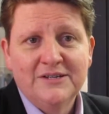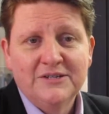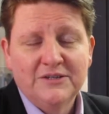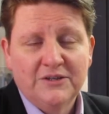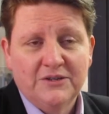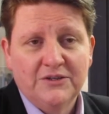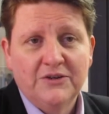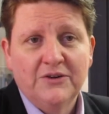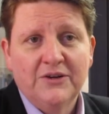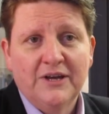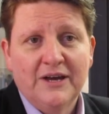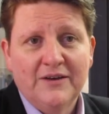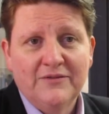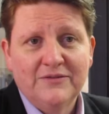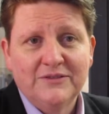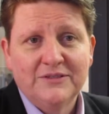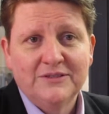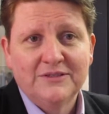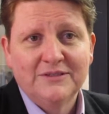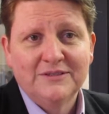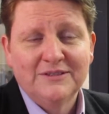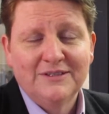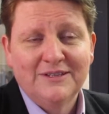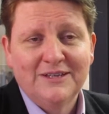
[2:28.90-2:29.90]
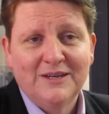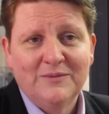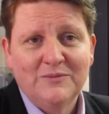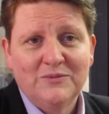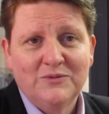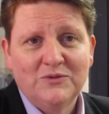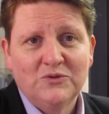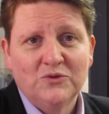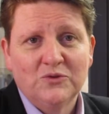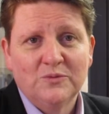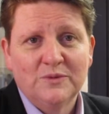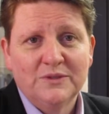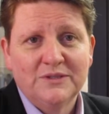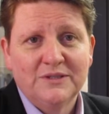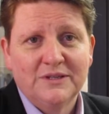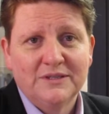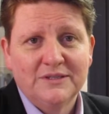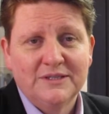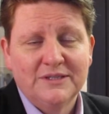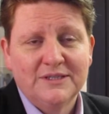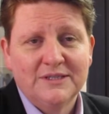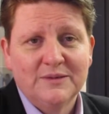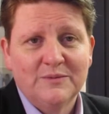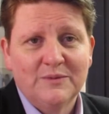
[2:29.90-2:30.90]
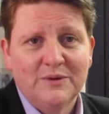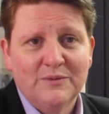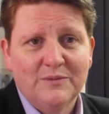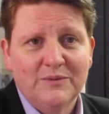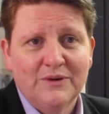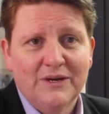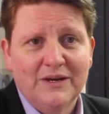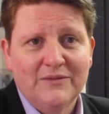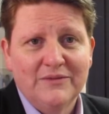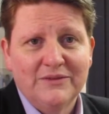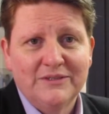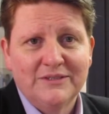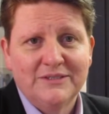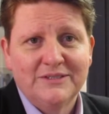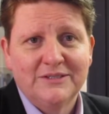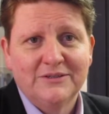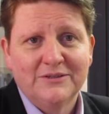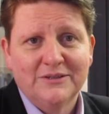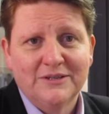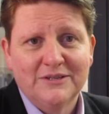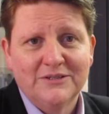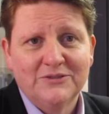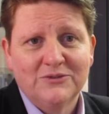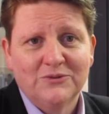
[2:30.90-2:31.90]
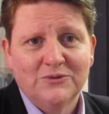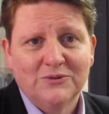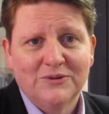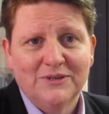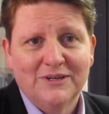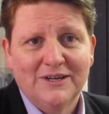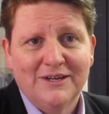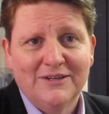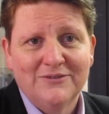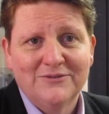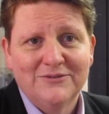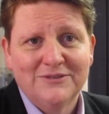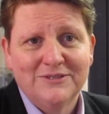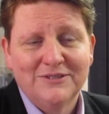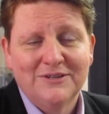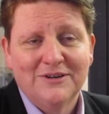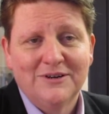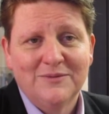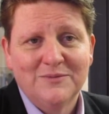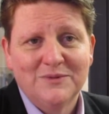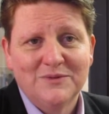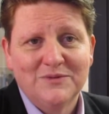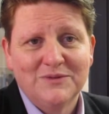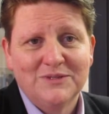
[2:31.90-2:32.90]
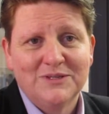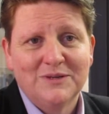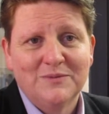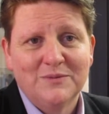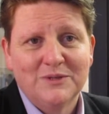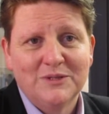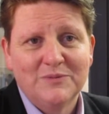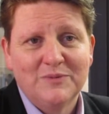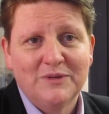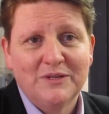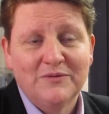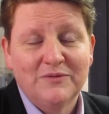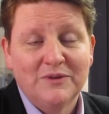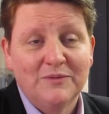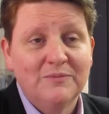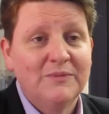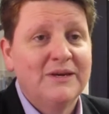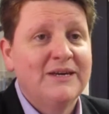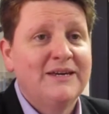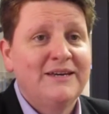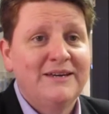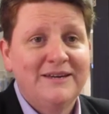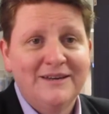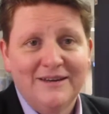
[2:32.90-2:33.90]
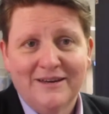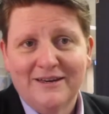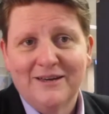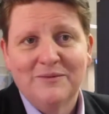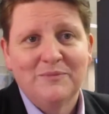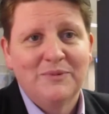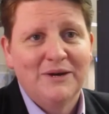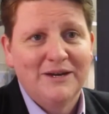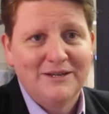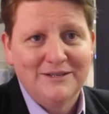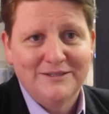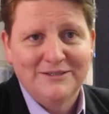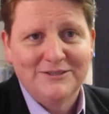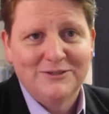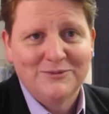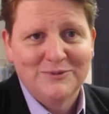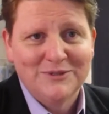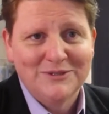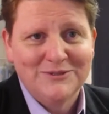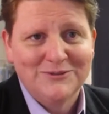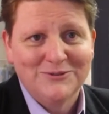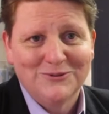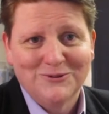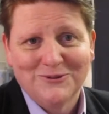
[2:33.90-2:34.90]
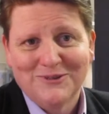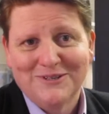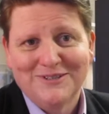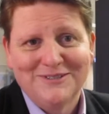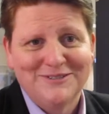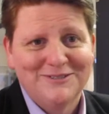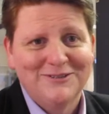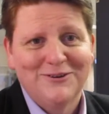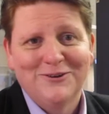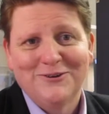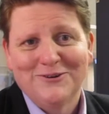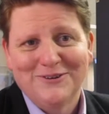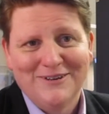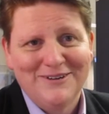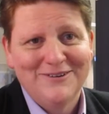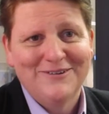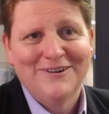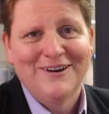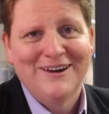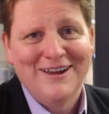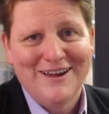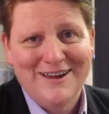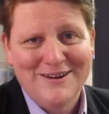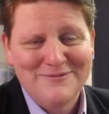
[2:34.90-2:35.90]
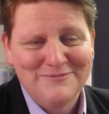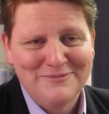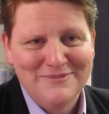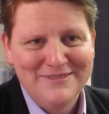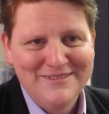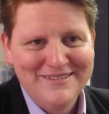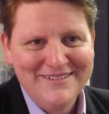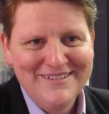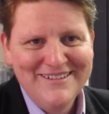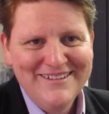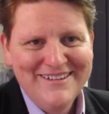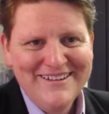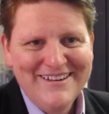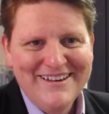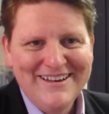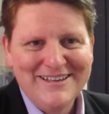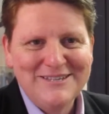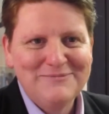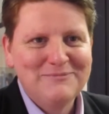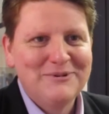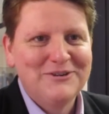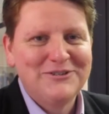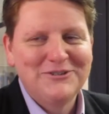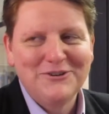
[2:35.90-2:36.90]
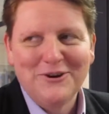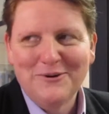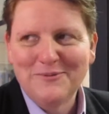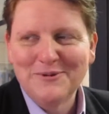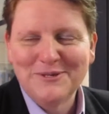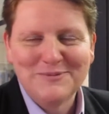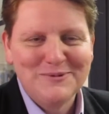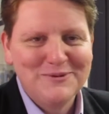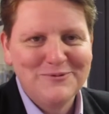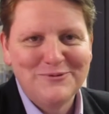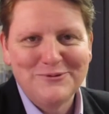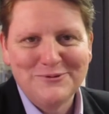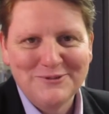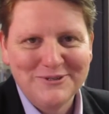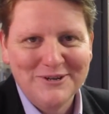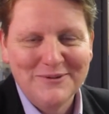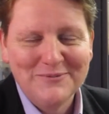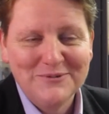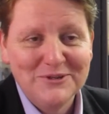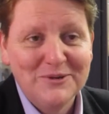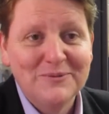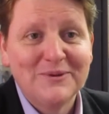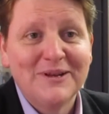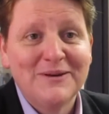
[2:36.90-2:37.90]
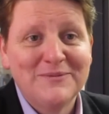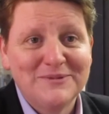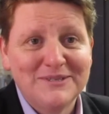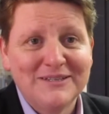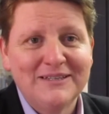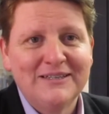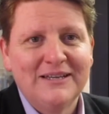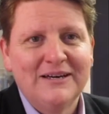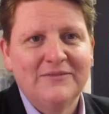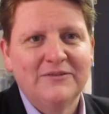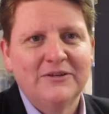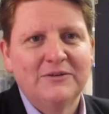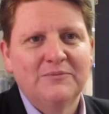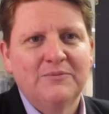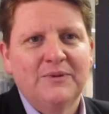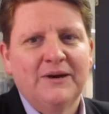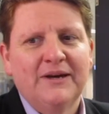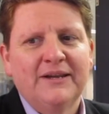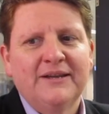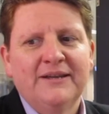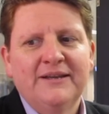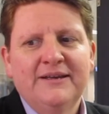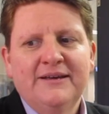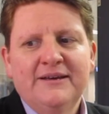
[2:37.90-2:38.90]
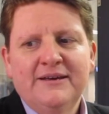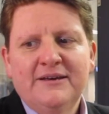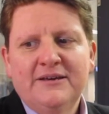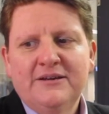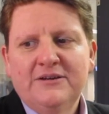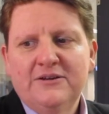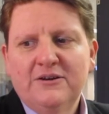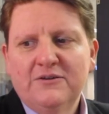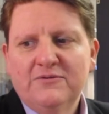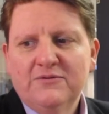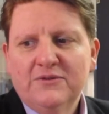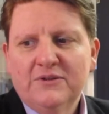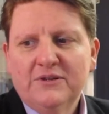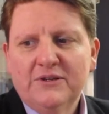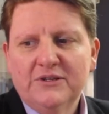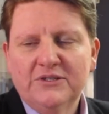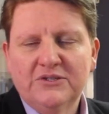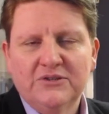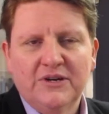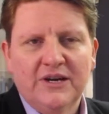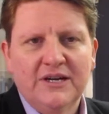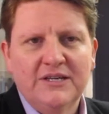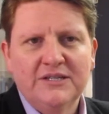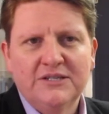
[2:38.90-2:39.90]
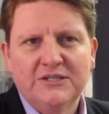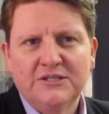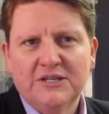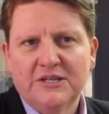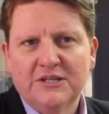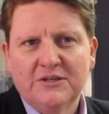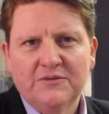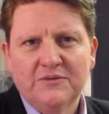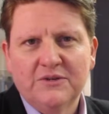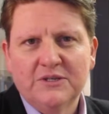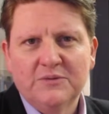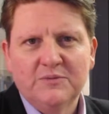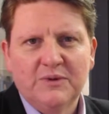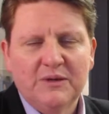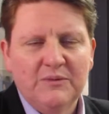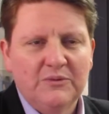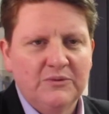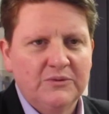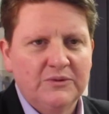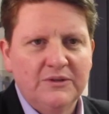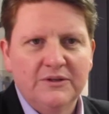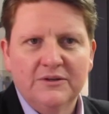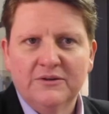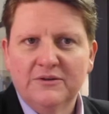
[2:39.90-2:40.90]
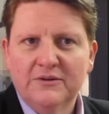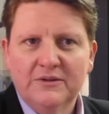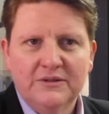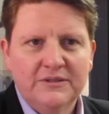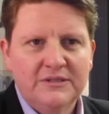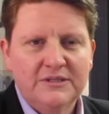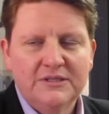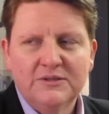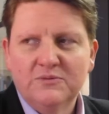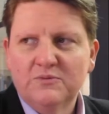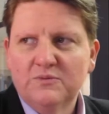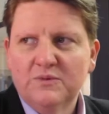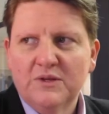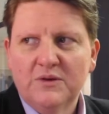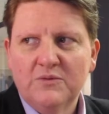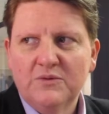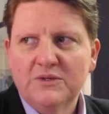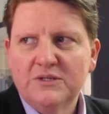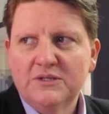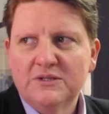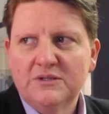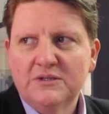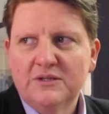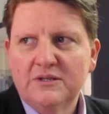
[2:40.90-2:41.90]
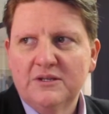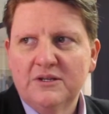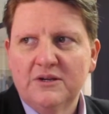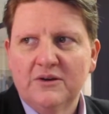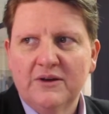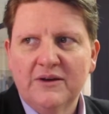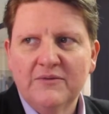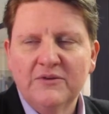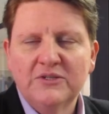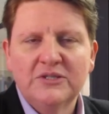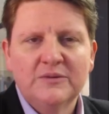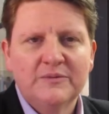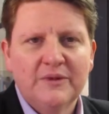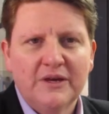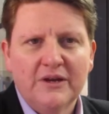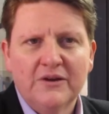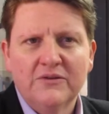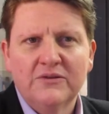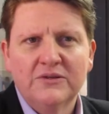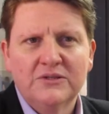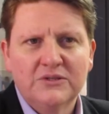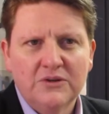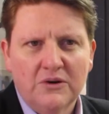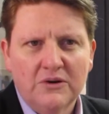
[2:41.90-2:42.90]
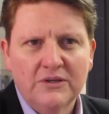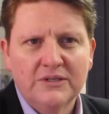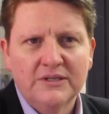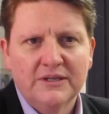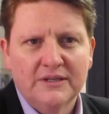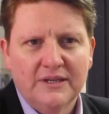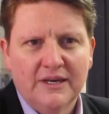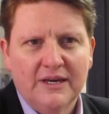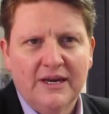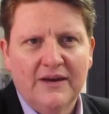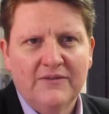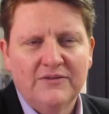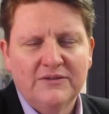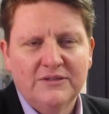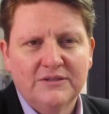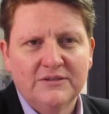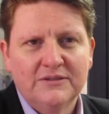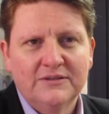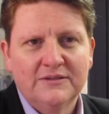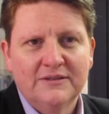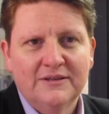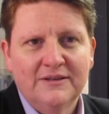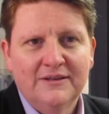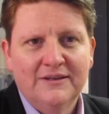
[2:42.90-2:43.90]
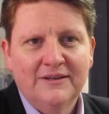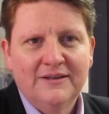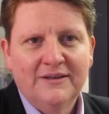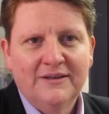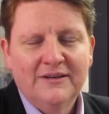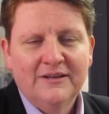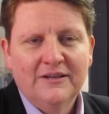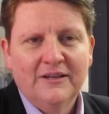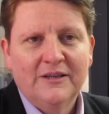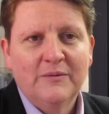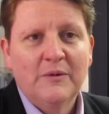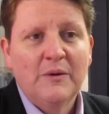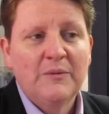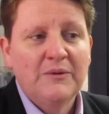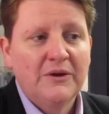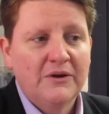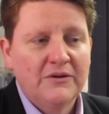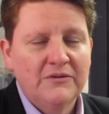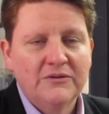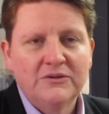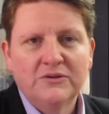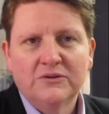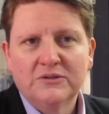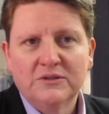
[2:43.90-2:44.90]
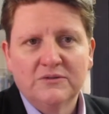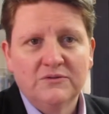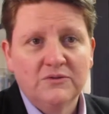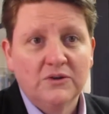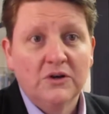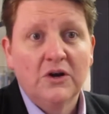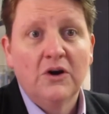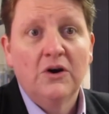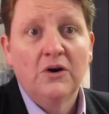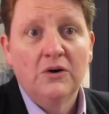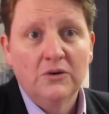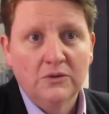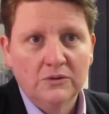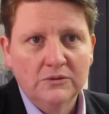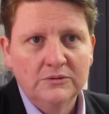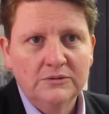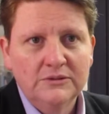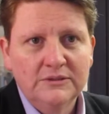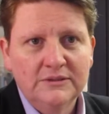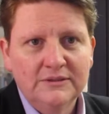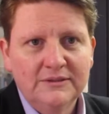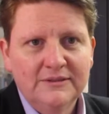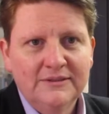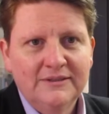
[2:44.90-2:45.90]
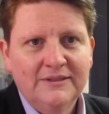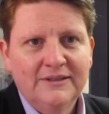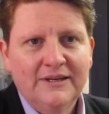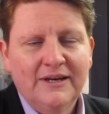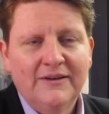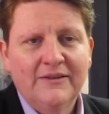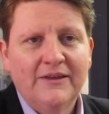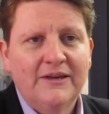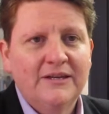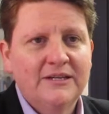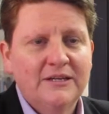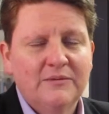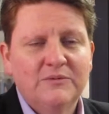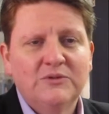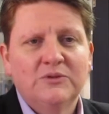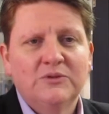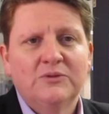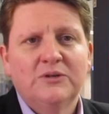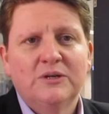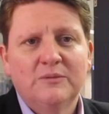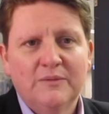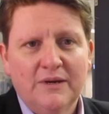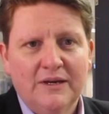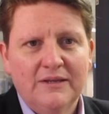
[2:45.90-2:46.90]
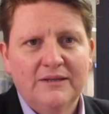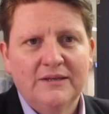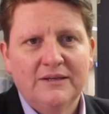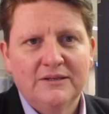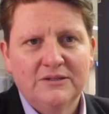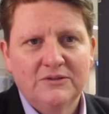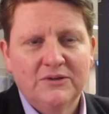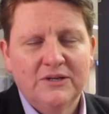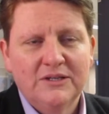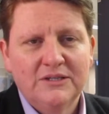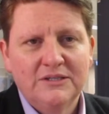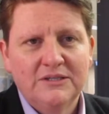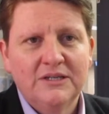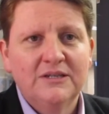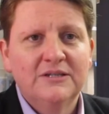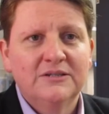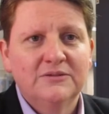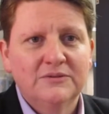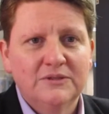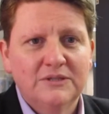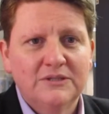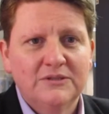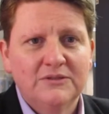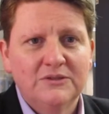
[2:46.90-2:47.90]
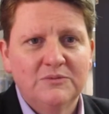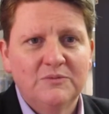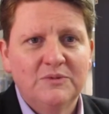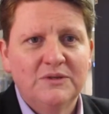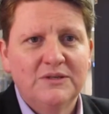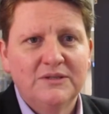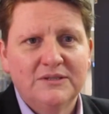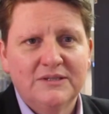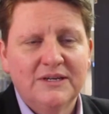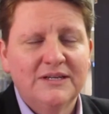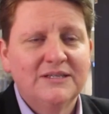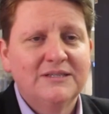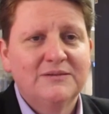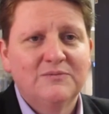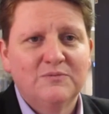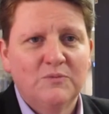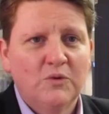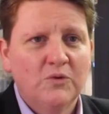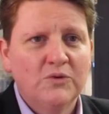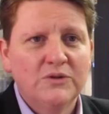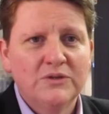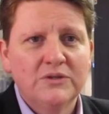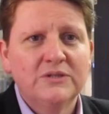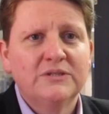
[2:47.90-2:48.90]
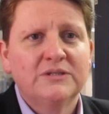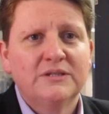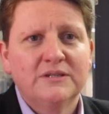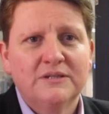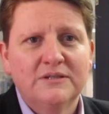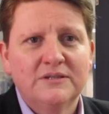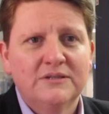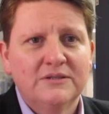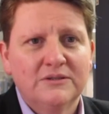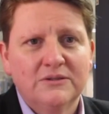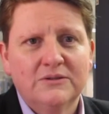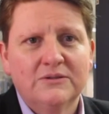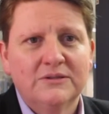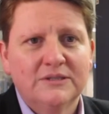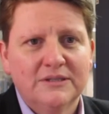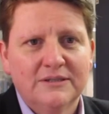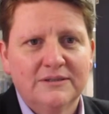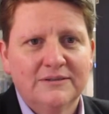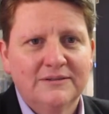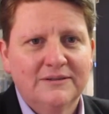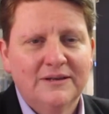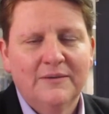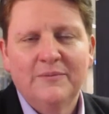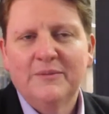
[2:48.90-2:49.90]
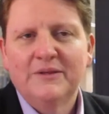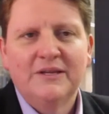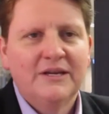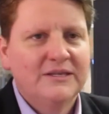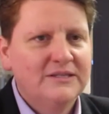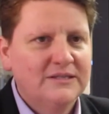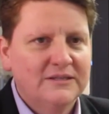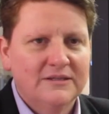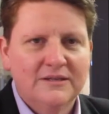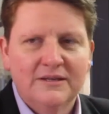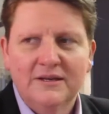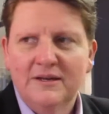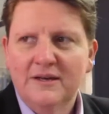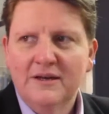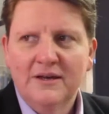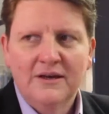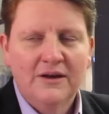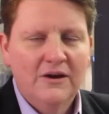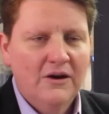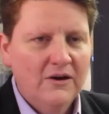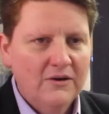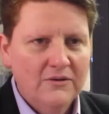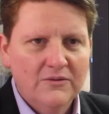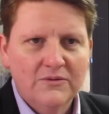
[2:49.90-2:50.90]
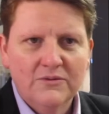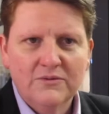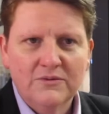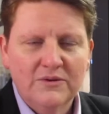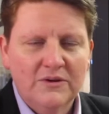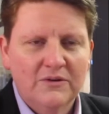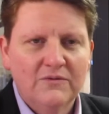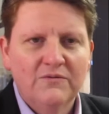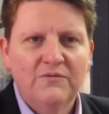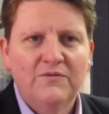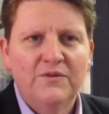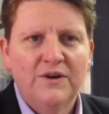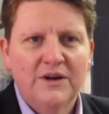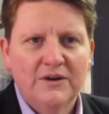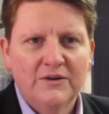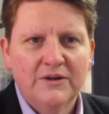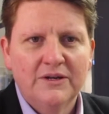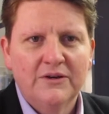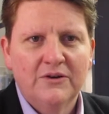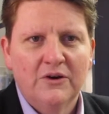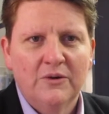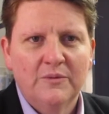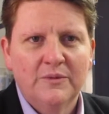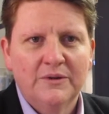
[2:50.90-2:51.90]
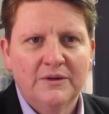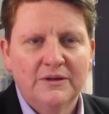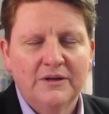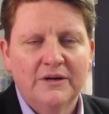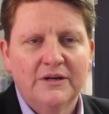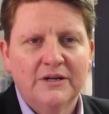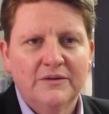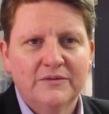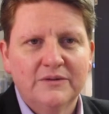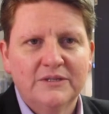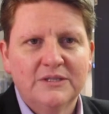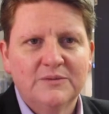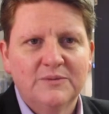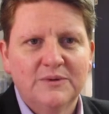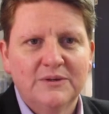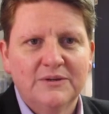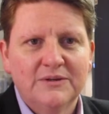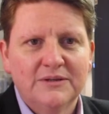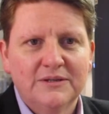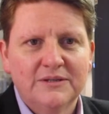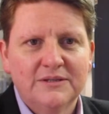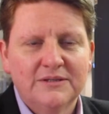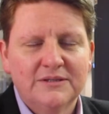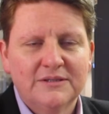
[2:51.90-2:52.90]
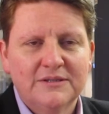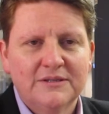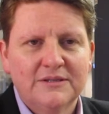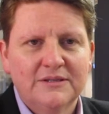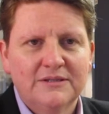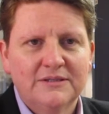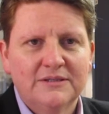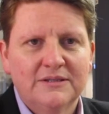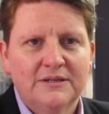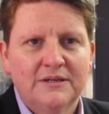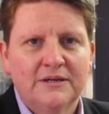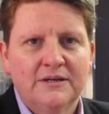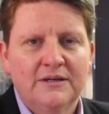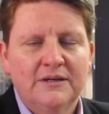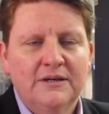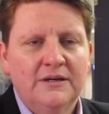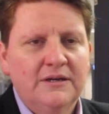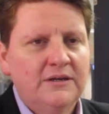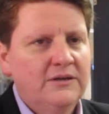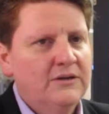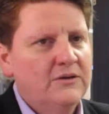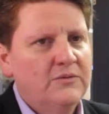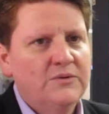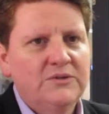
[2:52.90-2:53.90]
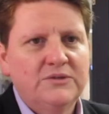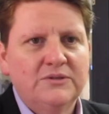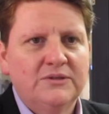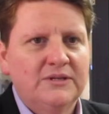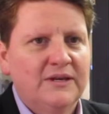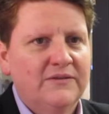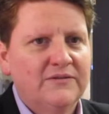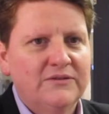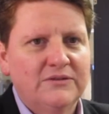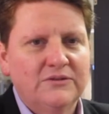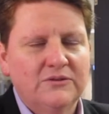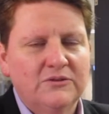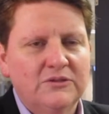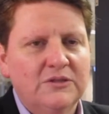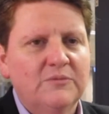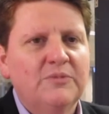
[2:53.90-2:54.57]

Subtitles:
So you don't have to keep traumatising someone by having to tell their story 100 times for someone's benefit. Me, I get paid to tell my story, so here I am. It's my job, it's my full-time job, and I absolutely love it. But, you know, for a lot of trans and gender diverse people, you know, they wish, you know, every time they go to the doctor, they have to, like, they might be going to the doctor for a cold, and they end up talking about their transgender issues because that's more interesting to the doctor. I mean, that's a, you know, very common kind of experience that, you know, we shouldn't have to do.